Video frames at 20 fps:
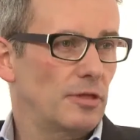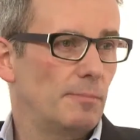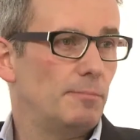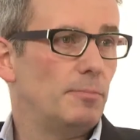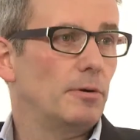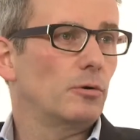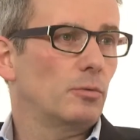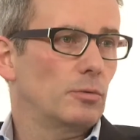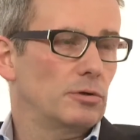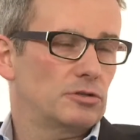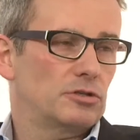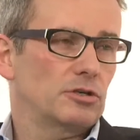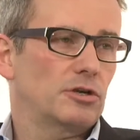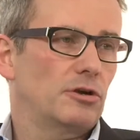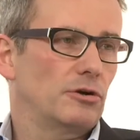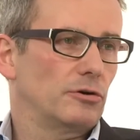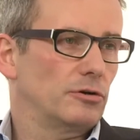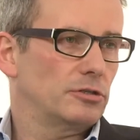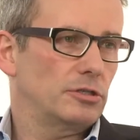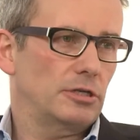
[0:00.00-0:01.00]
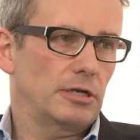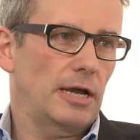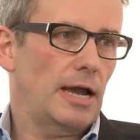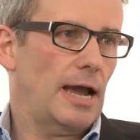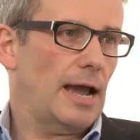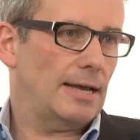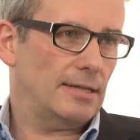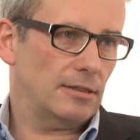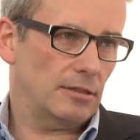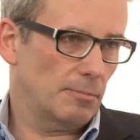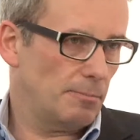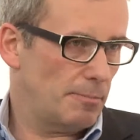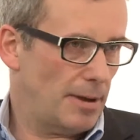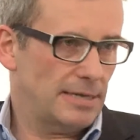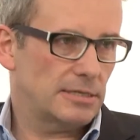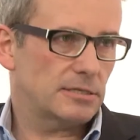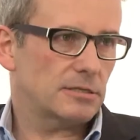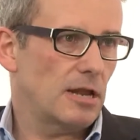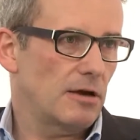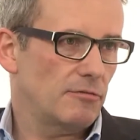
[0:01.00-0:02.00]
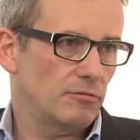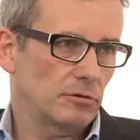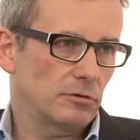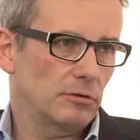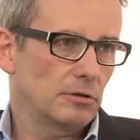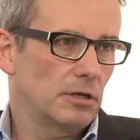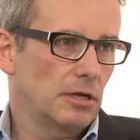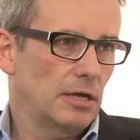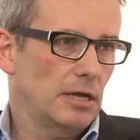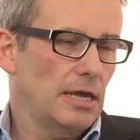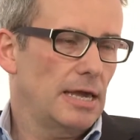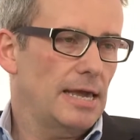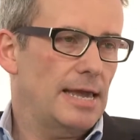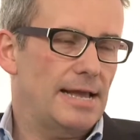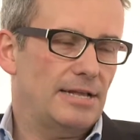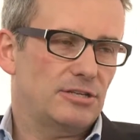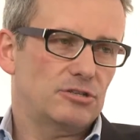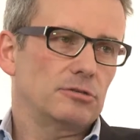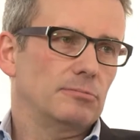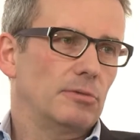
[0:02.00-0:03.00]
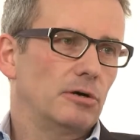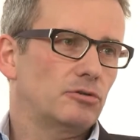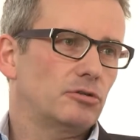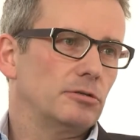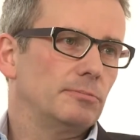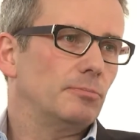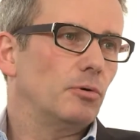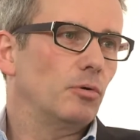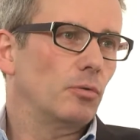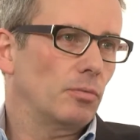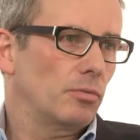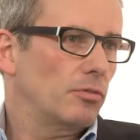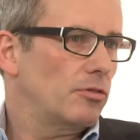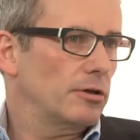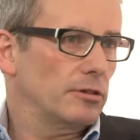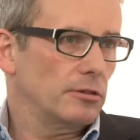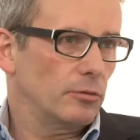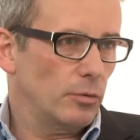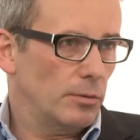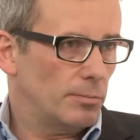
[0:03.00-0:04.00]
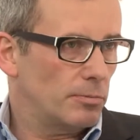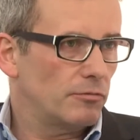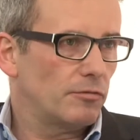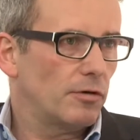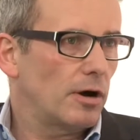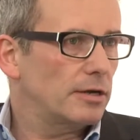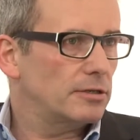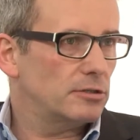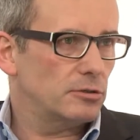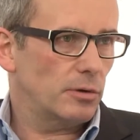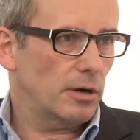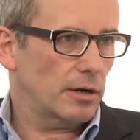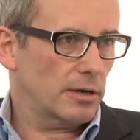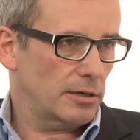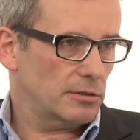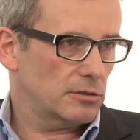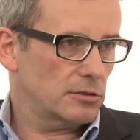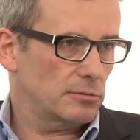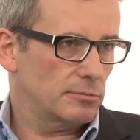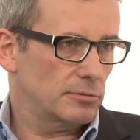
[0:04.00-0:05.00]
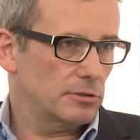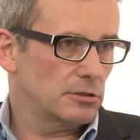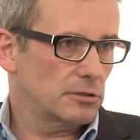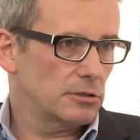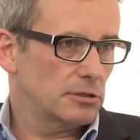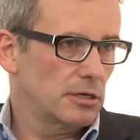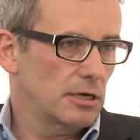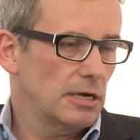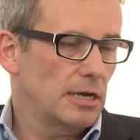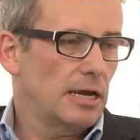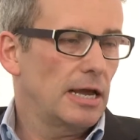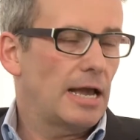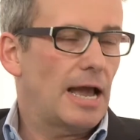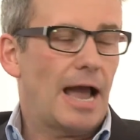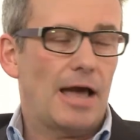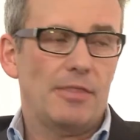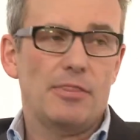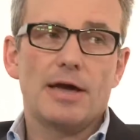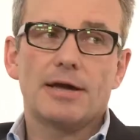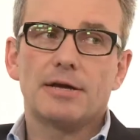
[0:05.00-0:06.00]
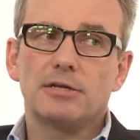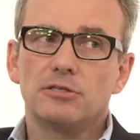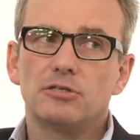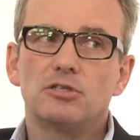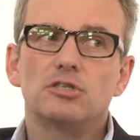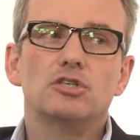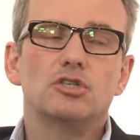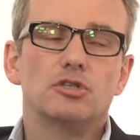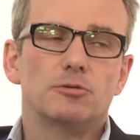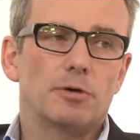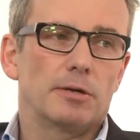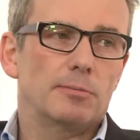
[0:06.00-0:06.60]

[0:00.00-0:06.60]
built with security at the base level. It's the most important thing that we provide to our customers, and they're considerably